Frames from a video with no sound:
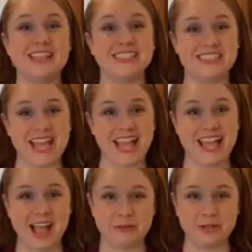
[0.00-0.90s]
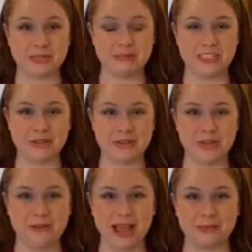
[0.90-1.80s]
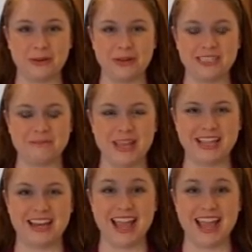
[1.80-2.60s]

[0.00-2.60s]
Today I'm going to be showing you how we're going to make an